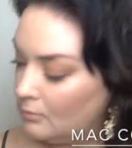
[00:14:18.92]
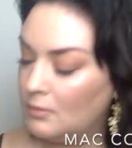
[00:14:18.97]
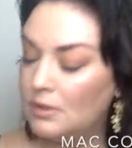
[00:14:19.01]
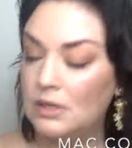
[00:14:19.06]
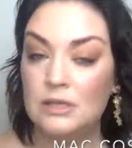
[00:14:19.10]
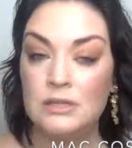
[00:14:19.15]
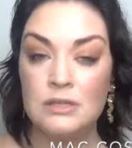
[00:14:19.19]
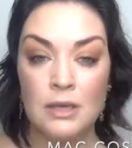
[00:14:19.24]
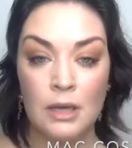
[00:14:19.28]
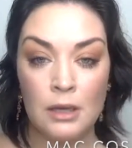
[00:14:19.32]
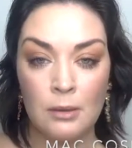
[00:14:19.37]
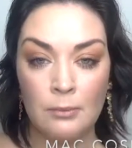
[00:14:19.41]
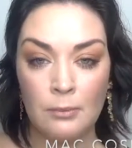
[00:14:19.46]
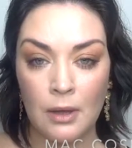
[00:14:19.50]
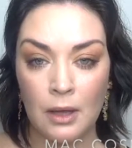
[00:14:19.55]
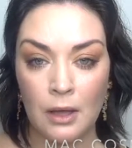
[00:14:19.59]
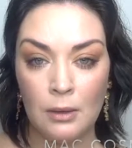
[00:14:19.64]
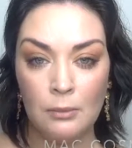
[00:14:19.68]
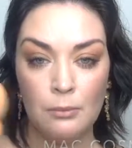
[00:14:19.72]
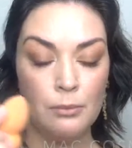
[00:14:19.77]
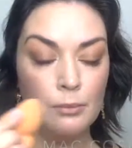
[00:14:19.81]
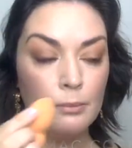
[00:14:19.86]
I'm going to take
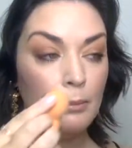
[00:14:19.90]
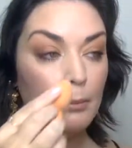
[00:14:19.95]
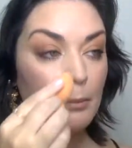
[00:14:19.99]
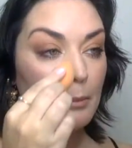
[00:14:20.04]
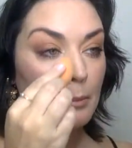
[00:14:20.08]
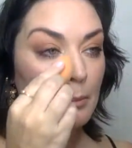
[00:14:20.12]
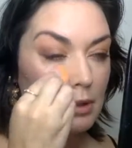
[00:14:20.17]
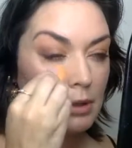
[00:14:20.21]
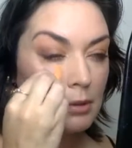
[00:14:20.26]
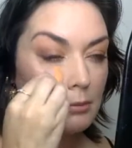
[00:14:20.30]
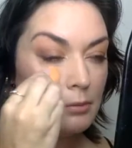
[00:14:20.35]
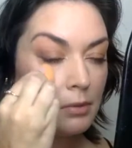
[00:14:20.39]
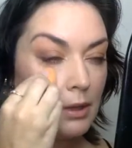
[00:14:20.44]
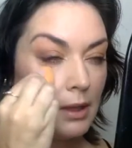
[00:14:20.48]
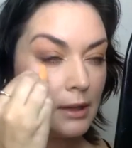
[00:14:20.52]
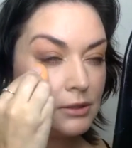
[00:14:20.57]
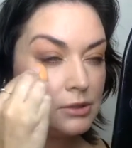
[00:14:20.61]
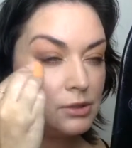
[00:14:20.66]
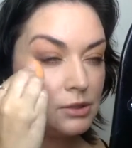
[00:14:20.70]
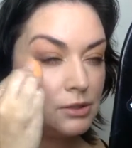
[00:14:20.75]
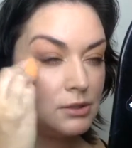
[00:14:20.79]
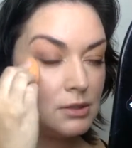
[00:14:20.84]
my
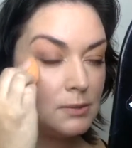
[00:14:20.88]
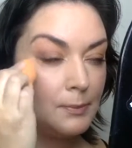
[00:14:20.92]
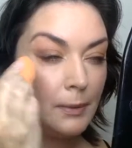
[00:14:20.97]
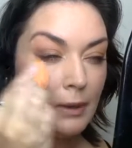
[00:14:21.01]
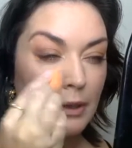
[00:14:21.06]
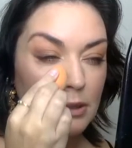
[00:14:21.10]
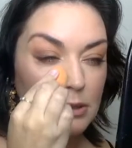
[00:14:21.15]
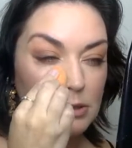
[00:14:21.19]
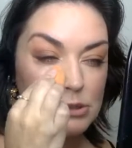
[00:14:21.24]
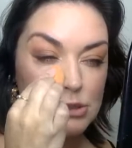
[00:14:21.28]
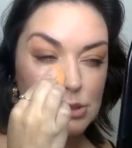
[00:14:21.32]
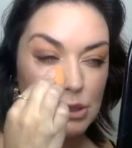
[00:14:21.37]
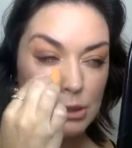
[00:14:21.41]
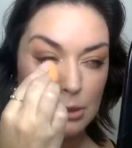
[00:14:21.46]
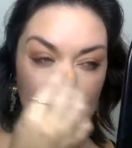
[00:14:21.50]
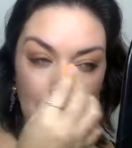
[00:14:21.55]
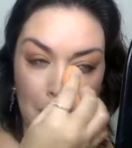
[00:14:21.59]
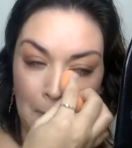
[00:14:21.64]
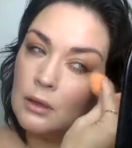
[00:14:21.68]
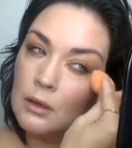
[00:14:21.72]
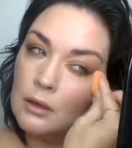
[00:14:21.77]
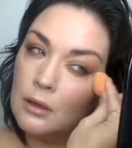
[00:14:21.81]
complexion sponge
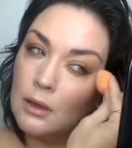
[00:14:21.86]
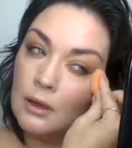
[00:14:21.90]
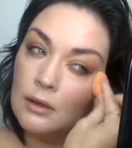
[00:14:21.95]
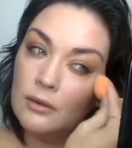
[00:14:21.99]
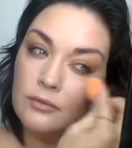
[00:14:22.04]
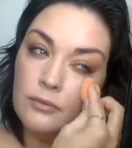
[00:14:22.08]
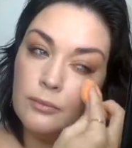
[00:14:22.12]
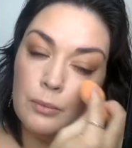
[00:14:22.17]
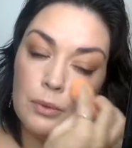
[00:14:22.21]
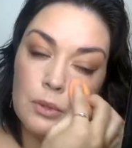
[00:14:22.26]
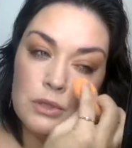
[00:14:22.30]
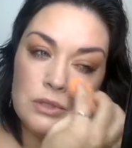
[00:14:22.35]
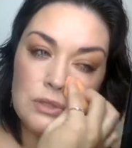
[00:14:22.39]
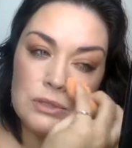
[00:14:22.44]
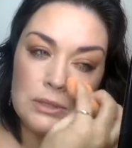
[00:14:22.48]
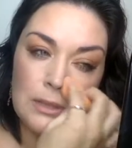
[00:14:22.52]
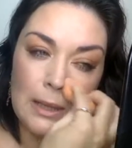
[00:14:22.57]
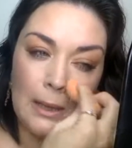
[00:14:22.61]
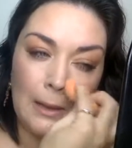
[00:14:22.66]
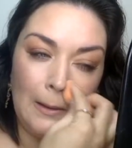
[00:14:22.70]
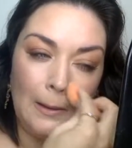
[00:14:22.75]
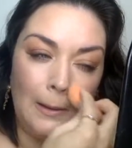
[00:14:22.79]
and kind of push
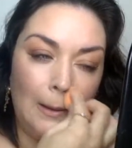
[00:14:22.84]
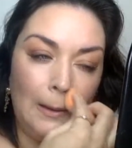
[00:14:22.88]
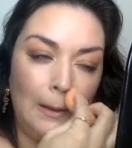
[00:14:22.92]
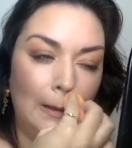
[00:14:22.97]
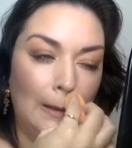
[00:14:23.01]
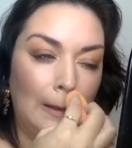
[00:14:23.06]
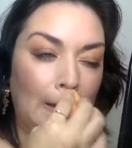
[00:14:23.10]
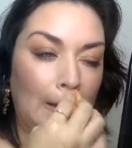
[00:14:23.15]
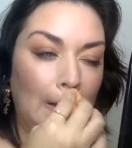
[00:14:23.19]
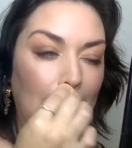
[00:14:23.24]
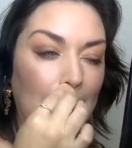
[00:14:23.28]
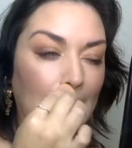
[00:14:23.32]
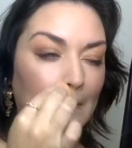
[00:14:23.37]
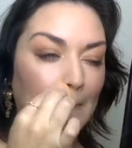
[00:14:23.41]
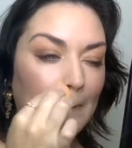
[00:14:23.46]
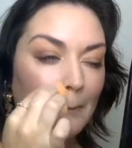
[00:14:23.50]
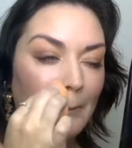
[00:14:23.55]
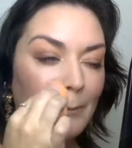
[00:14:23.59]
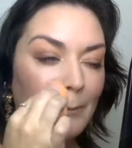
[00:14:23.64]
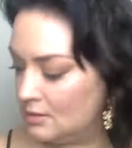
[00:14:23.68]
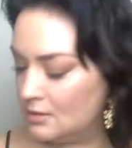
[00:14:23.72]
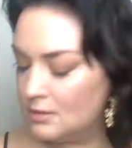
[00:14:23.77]
that all in.
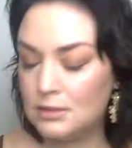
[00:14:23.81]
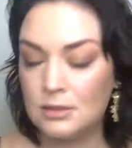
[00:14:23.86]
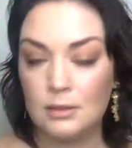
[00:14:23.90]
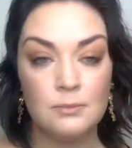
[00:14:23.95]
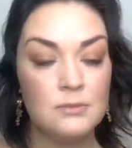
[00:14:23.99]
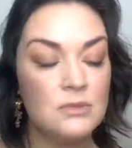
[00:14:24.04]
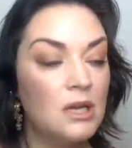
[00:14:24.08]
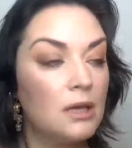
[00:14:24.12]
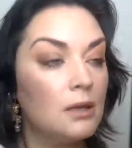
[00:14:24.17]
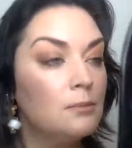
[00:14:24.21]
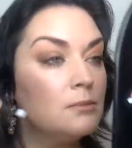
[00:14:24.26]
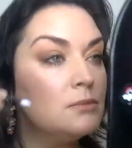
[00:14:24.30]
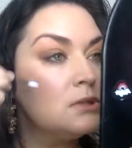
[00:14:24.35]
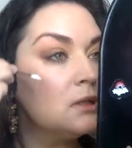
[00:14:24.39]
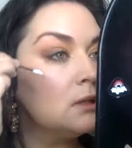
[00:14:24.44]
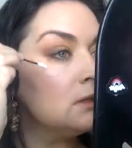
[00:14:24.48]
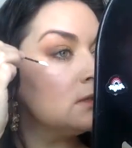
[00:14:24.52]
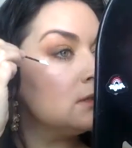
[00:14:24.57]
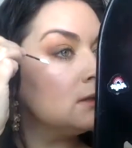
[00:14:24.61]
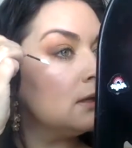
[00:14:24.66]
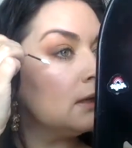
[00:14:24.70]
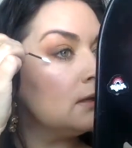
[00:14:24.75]
Sometimes
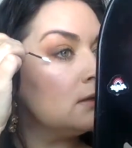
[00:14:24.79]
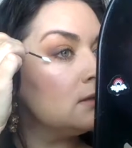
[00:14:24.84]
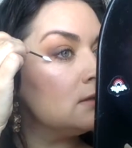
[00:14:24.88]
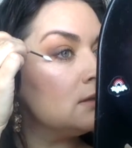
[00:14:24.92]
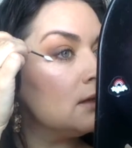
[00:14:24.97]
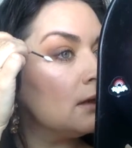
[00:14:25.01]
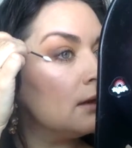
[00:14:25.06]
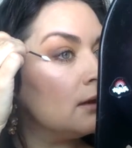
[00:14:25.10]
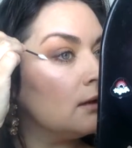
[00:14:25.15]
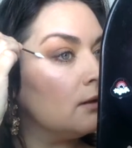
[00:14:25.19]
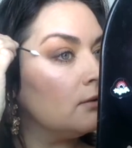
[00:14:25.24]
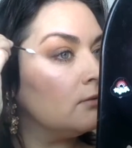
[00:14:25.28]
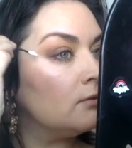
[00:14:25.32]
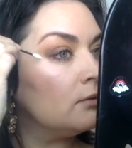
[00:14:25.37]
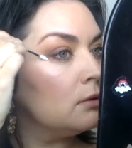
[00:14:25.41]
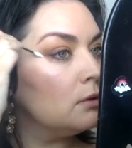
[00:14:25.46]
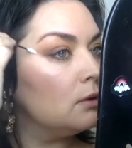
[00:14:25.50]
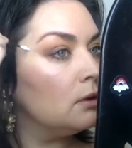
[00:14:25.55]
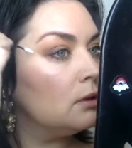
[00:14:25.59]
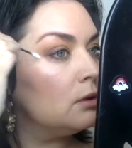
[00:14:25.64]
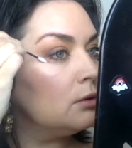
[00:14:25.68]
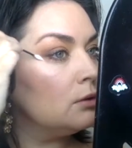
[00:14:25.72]
it's nice to have
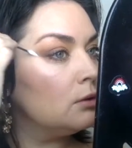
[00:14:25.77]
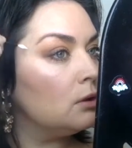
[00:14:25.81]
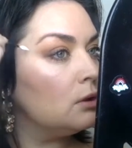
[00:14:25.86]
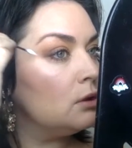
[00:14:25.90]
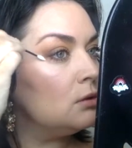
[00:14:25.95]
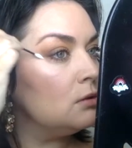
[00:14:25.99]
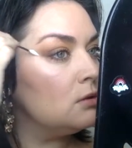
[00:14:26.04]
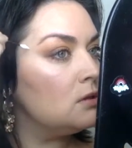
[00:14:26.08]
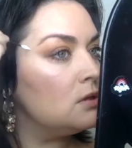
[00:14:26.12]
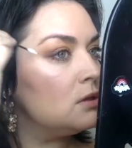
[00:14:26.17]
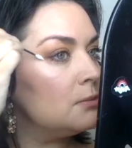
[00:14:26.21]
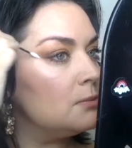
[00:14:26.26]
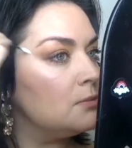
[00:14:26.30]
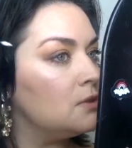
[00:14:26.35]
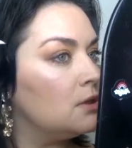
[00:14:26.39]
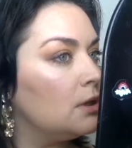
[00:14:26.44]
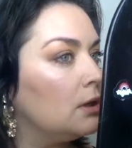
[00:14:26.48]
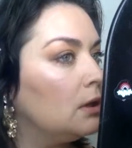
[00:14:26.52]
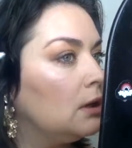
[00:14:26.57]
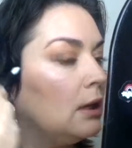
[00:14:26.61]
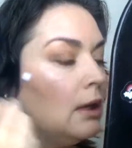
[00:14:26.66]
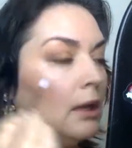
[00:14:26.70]
little Q-tips
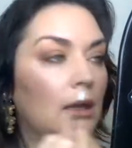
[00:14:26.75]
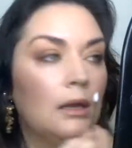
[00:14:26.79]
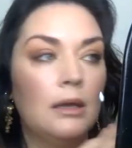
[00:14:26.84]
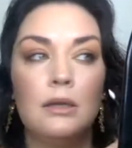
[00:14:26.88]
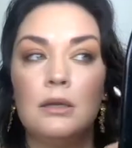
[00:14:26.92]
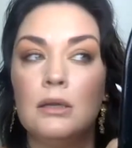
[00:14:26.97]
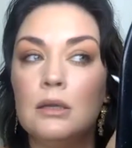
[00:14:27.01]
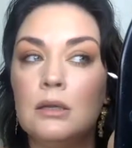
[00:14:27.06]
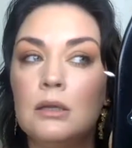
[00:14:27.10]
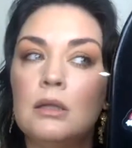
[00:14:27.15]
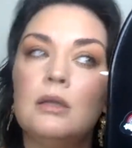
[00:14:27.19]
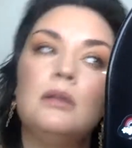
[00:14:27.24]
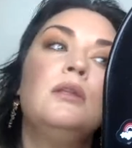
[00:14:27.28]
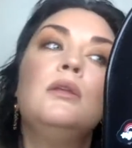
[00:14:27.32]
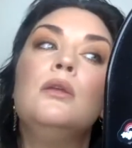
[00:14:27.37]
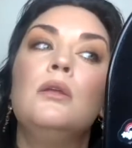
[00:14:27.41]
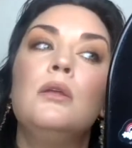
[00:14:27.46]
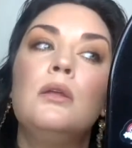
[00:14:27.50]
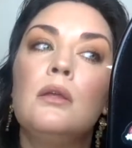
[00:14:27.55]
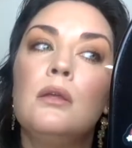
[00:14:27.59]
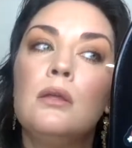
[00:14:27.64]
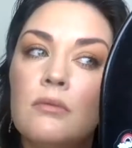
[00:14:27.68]
on hand, and then
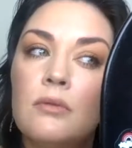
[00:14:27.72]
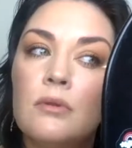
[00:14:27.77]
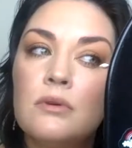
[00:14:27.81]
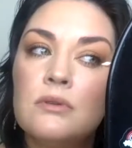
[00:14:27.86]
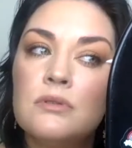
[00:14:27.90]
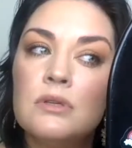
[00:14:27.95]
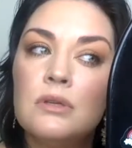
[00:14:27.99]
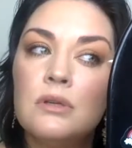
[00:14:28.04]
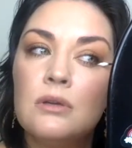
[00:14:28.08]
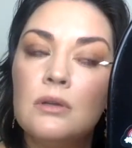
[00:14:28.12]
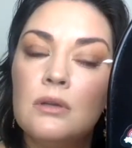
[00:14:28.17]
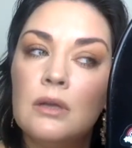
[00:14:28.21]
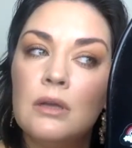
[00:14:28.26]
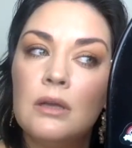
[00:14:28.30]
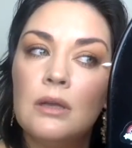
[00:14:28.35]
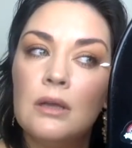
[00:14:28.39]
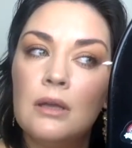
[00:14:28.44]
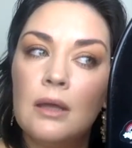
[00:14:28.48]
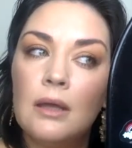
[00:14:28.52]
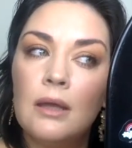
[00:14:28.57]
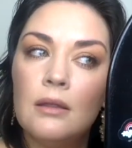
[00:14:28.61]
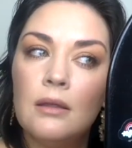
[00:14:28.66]
there's
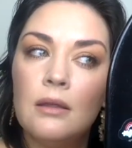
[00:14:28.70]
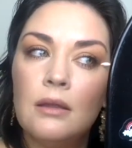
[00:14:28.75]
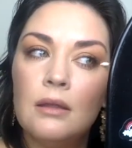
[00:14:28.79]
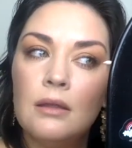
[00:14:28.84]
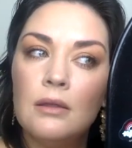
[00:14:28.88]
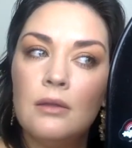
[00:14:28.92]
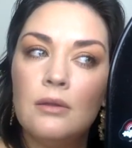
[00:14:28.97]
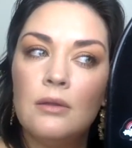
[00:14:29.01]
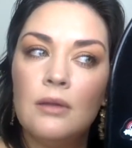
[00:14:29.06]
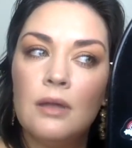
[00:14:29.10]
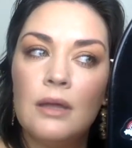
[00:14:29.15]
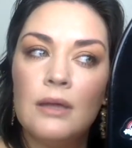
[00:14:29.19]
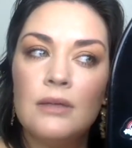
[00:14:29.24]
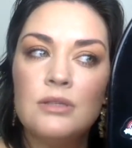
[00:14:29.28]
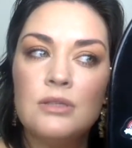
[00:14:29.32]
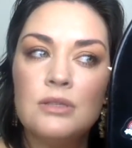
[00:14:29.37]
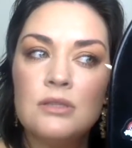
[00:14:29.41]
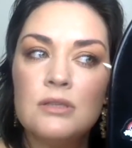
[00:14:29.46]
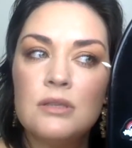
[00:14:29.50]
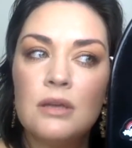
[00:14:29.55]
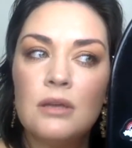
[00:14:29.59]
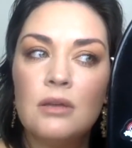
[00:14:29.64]
any little
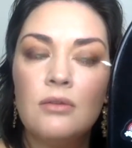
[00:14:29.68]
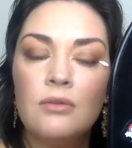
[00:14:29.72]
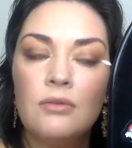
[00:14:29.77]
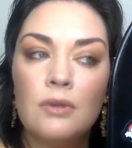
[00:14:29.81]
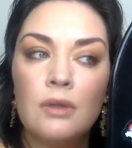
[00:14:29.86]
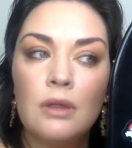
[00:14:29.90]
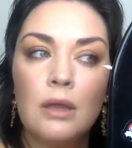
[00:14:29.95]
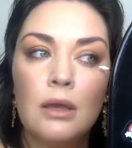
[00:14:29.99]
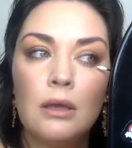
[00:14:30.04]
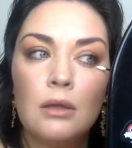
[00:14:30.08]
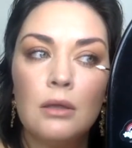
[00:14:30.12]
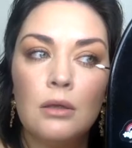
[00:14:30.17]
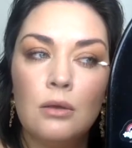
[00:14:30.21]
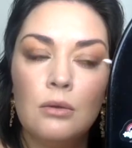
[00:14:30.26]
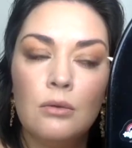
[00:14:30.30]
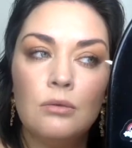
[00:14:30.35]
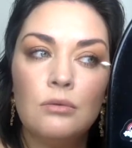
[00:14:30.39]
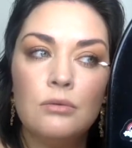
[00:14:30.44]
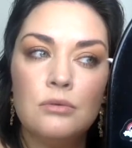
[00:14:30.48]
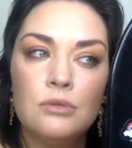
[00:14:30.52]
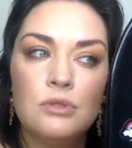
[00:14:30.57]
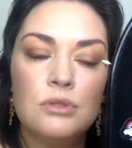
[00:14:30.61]
edges that you feel like
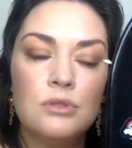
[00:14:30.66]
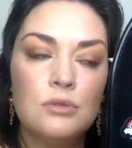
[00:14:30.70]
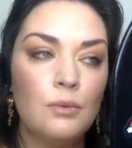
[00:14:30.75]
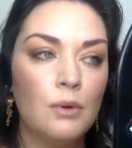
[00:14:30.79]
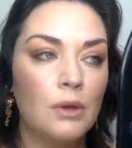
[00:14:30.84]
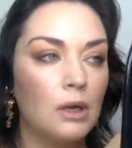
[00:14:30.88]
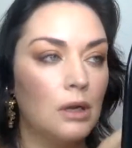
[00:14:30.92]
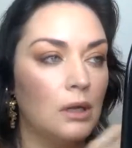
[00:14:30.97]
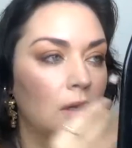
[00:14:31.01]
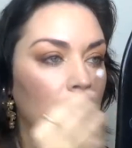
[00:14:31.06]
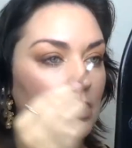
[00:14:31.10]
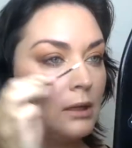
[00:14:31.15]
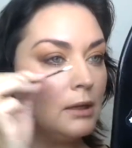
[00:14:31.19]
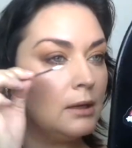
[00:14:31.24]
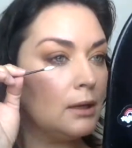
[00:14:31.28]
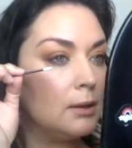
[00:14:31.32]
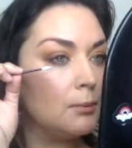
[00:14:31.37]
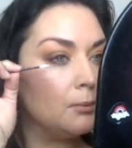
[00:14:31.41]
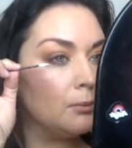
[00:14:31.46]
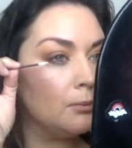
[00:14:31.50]
you just want to clean up.